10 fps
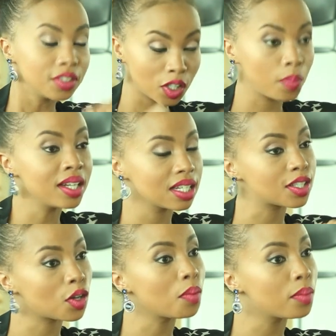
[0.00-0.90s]
documenting
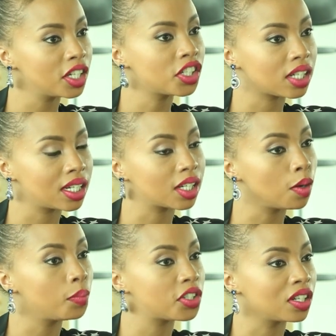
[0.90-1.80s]
so much and
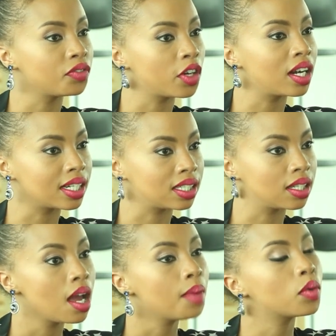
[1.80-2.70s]
accomplishing very little.
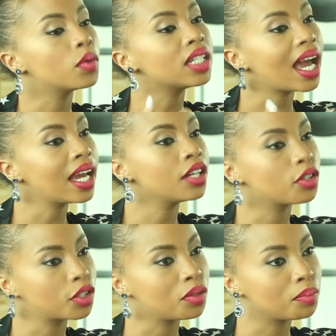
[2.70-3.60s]
But what I
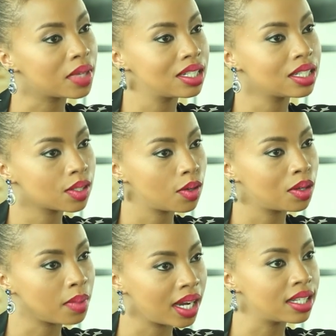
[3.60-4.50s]
document
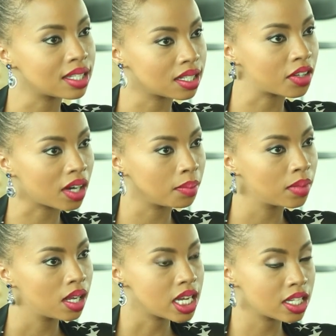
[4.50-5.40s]
on my
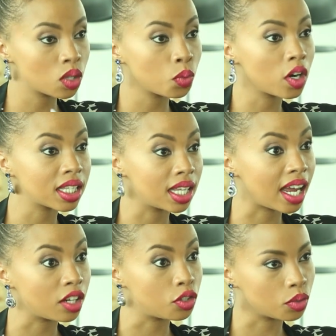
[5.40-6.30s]
Instagram is the work that
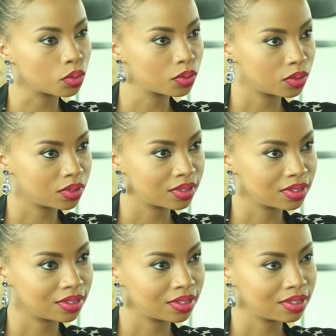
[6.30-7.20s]
I do.
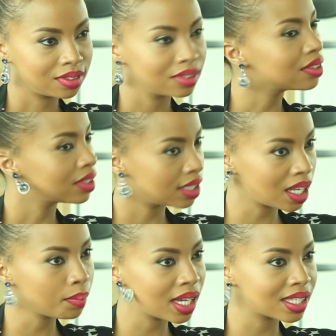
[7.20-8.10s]
Does
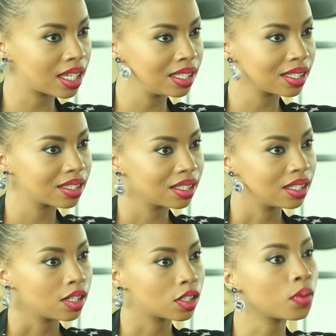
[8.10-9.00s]
that make sense? Uh
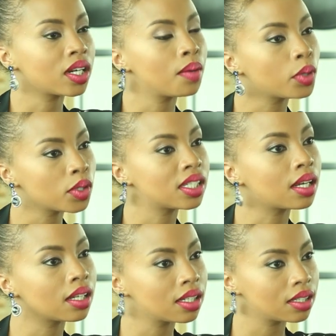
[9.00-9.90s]
-huh. So when I'm
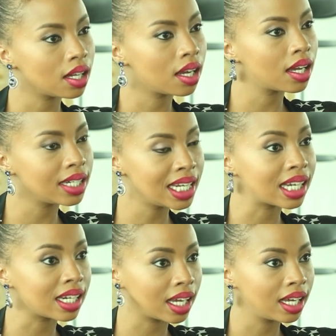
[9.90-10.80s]
posting uh,
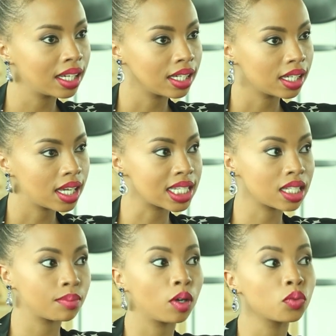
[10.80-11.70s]
Nick and I,
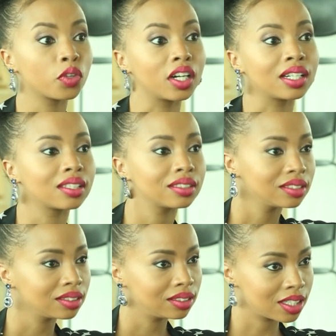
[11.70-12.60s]
it's about work.
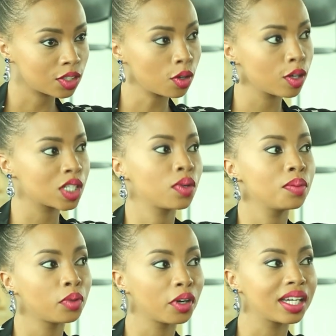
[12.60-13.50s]
It's not because
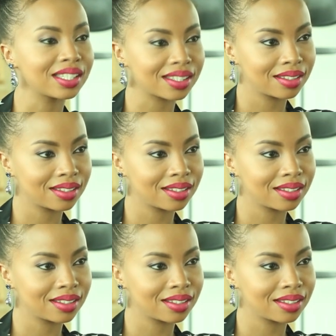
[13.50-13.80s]
we're boys.